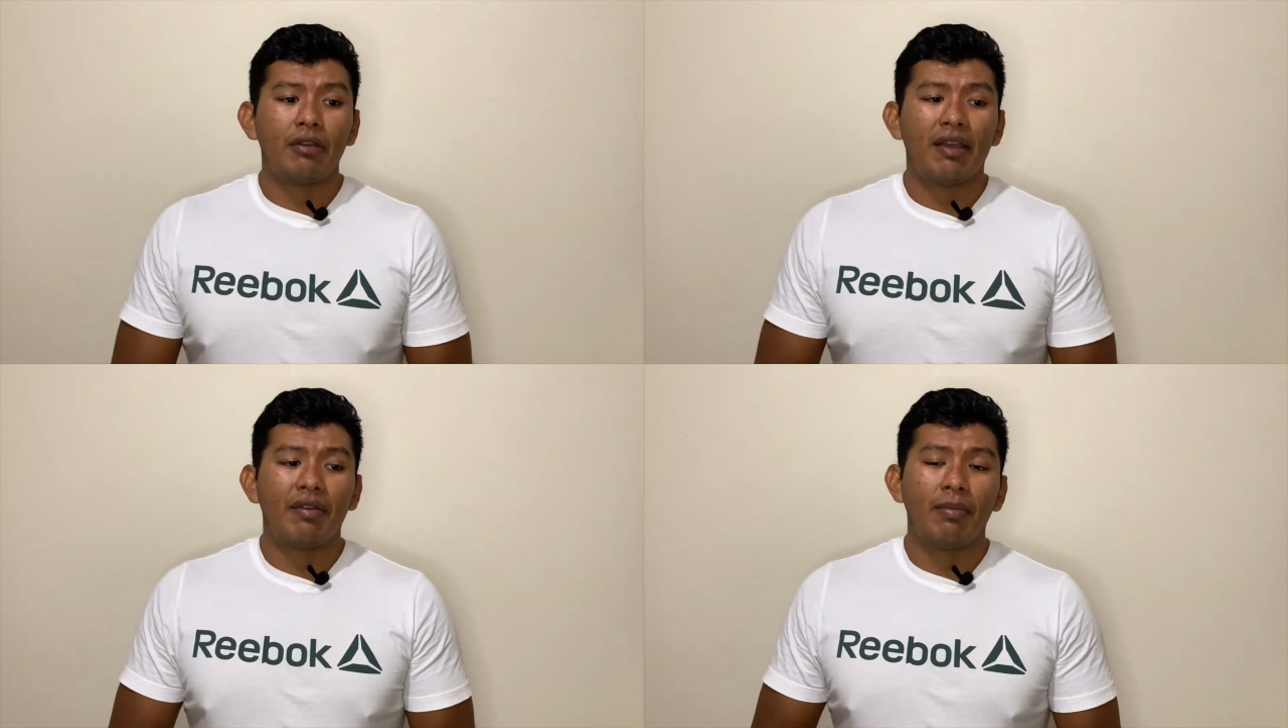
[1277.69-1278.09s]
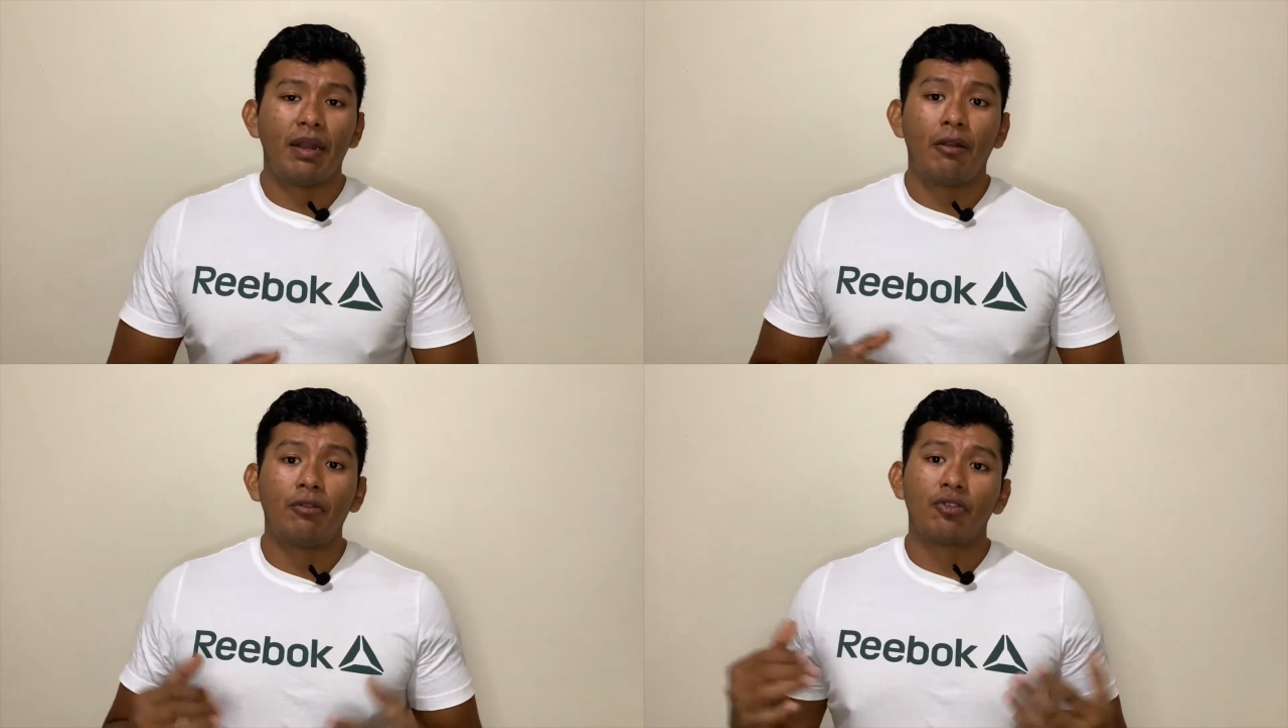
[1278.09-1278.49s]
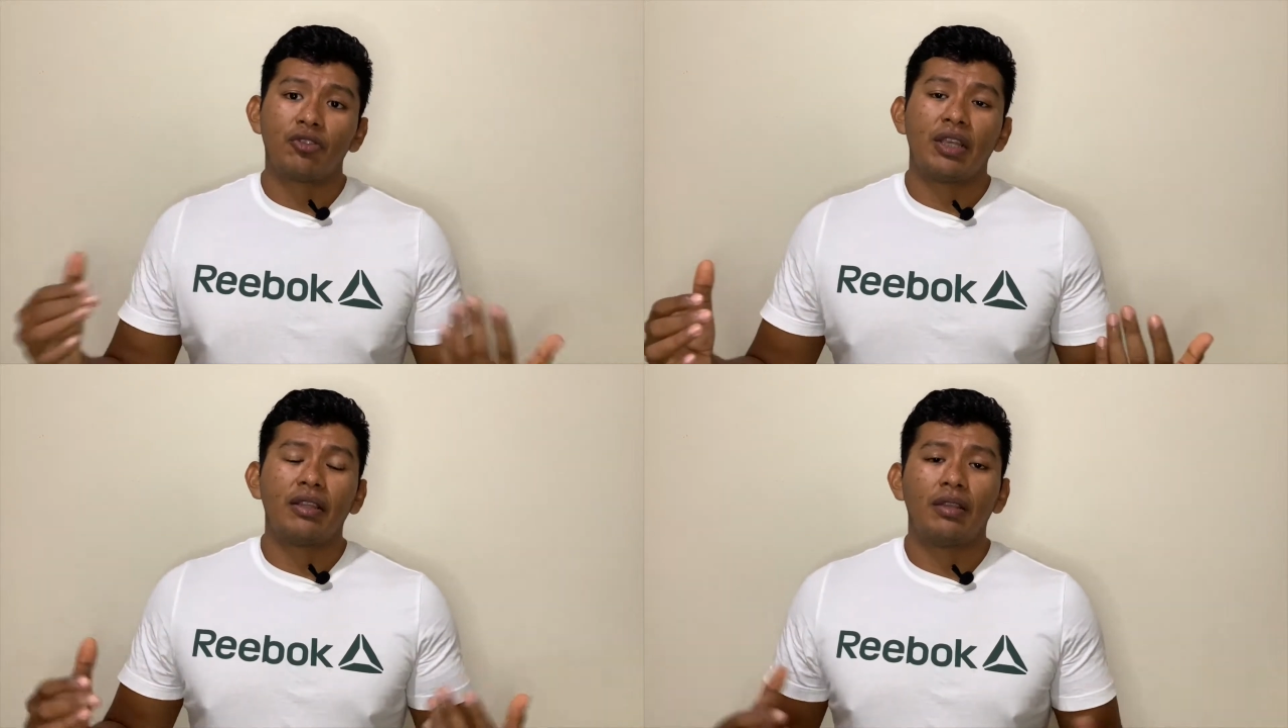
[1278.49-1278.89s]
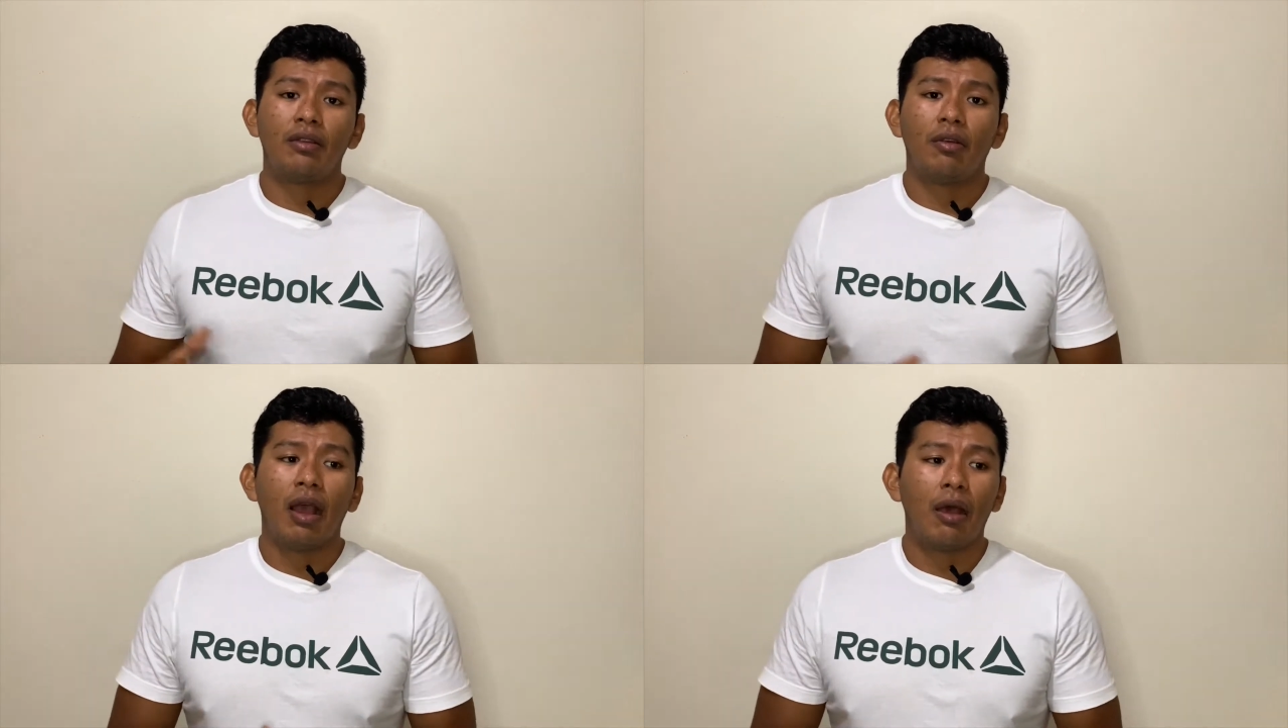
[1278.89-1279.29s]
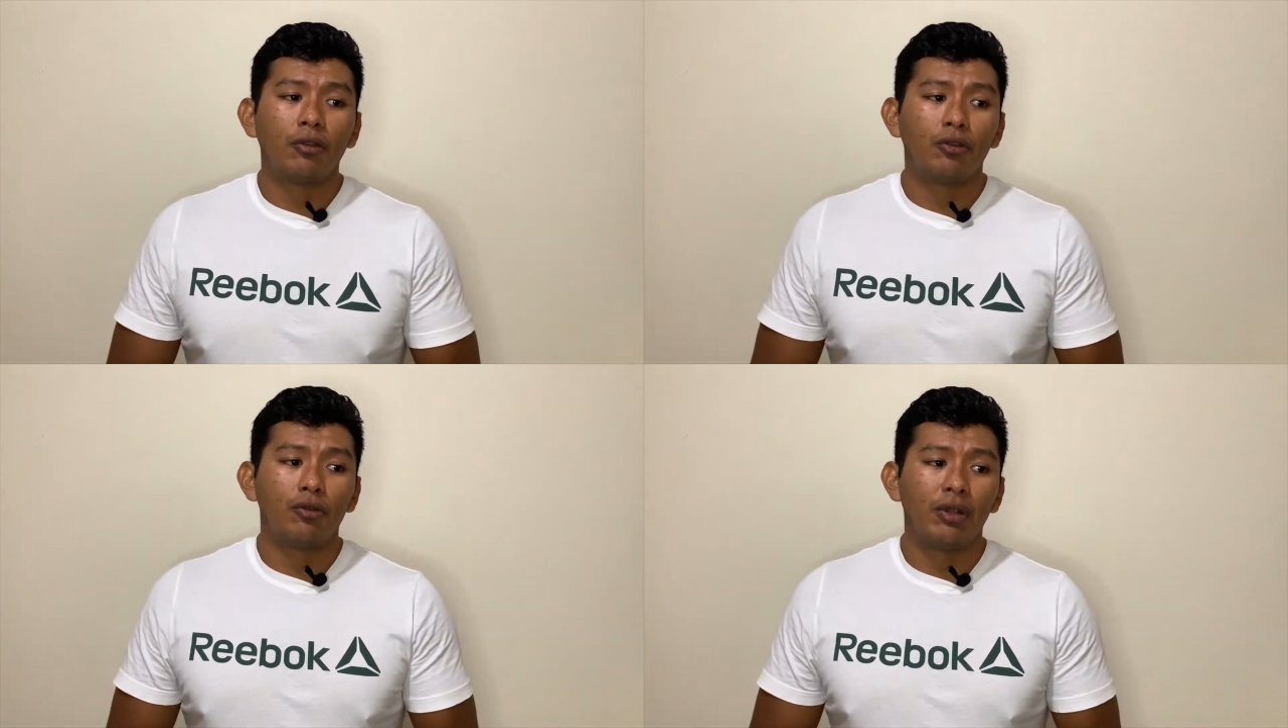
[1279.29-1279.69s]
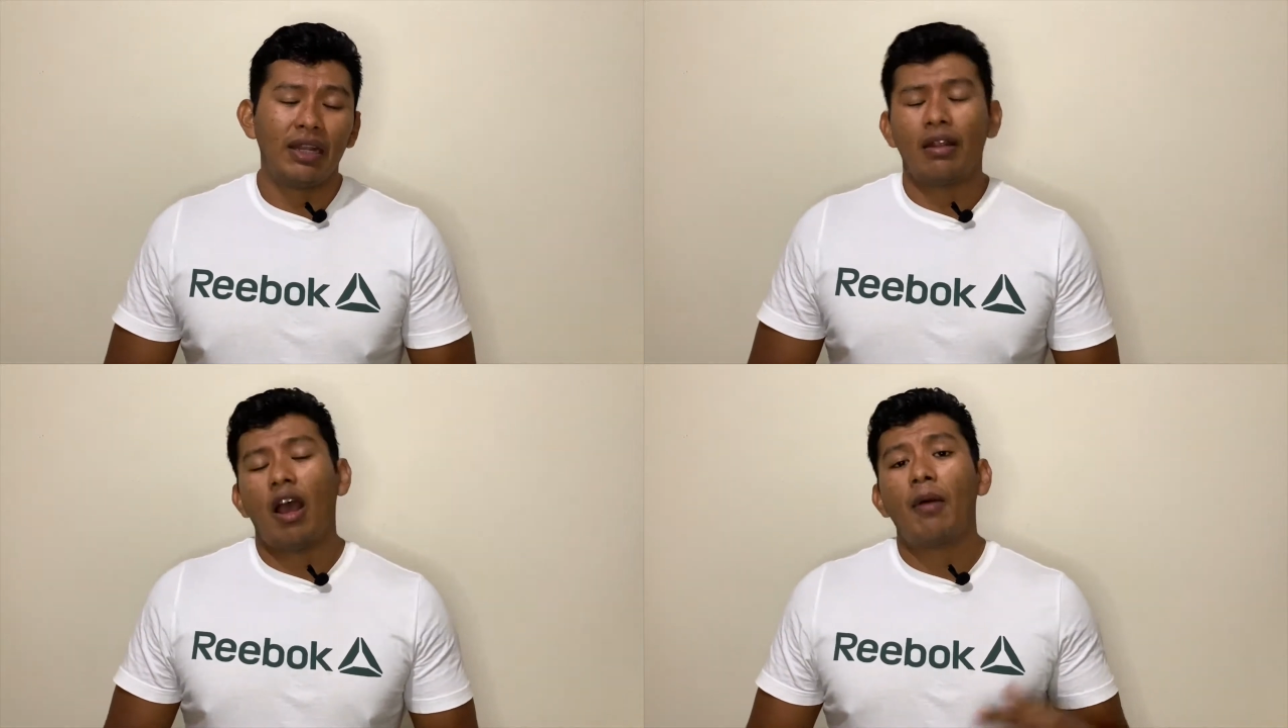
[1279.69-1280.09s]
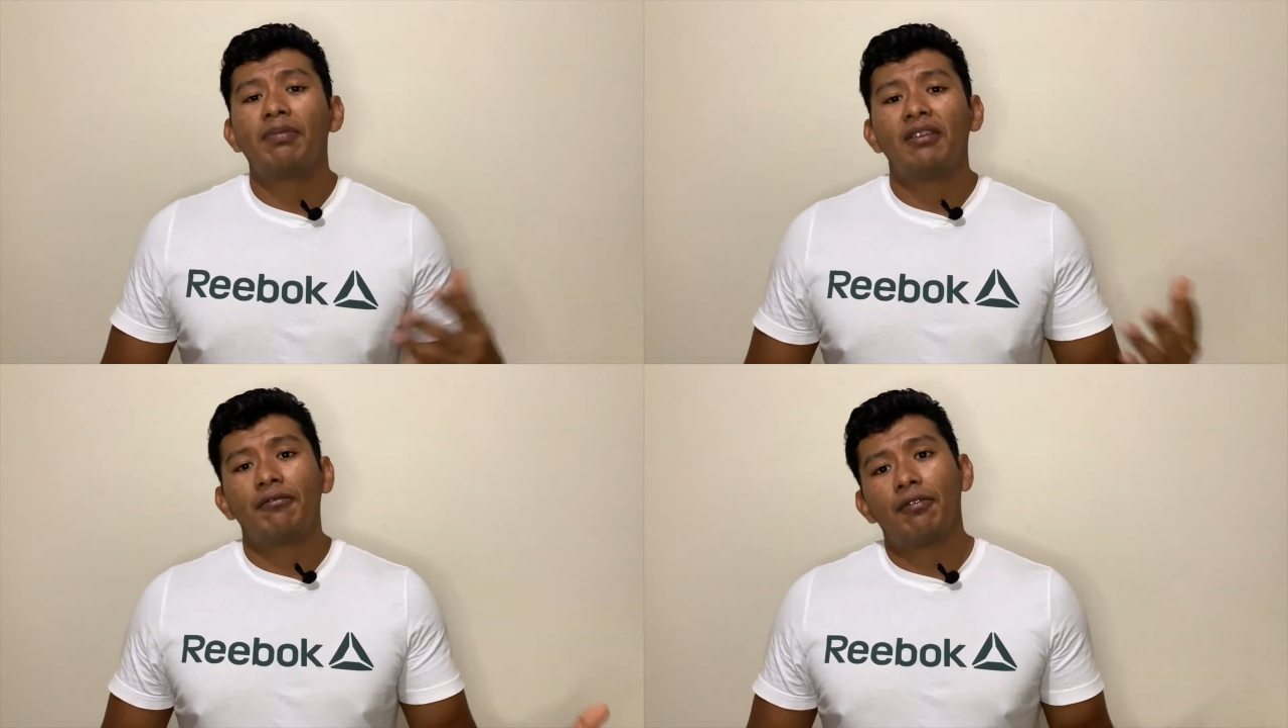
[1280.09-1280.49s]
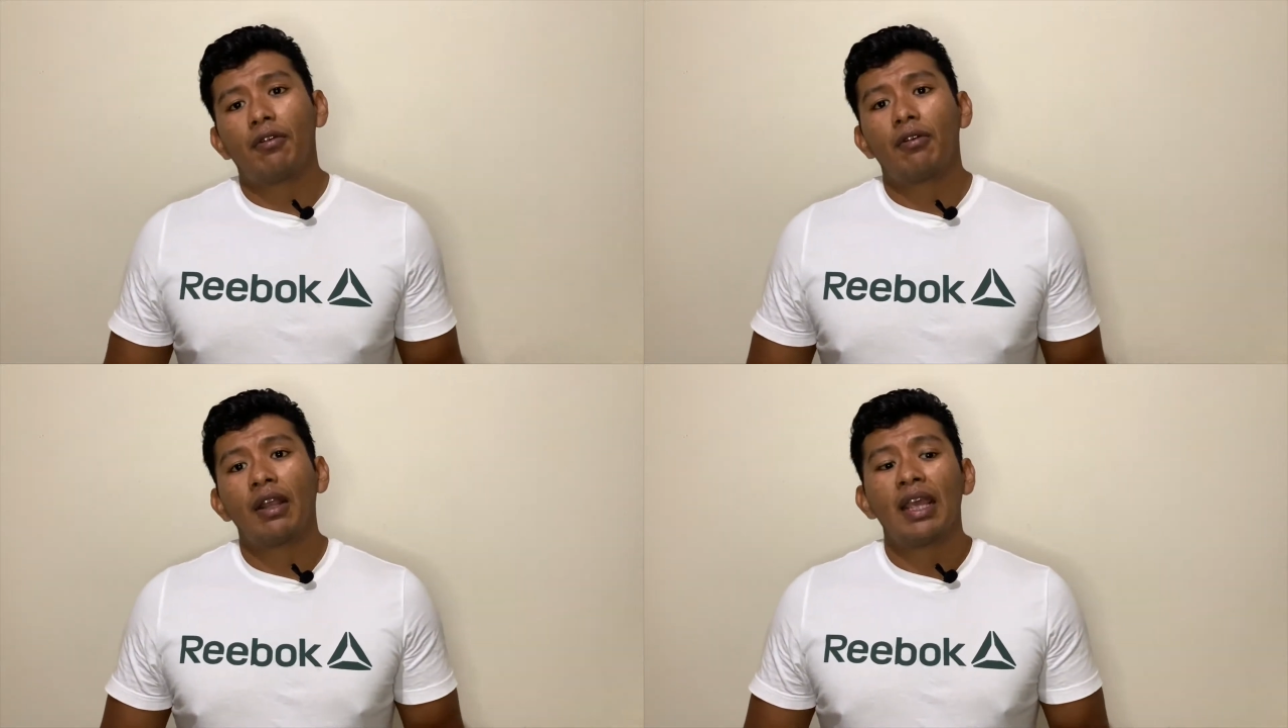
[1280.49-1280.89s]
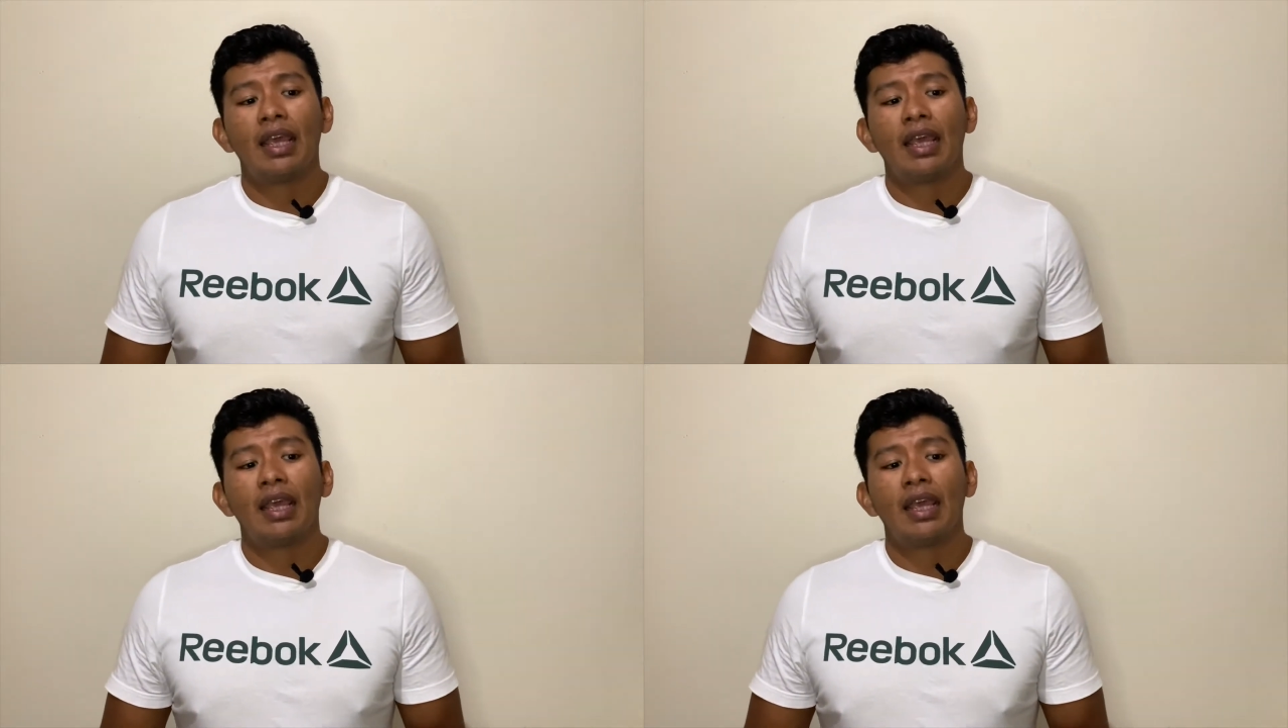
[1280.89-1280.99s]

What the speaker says: have a better understanding of how to create an opt-in form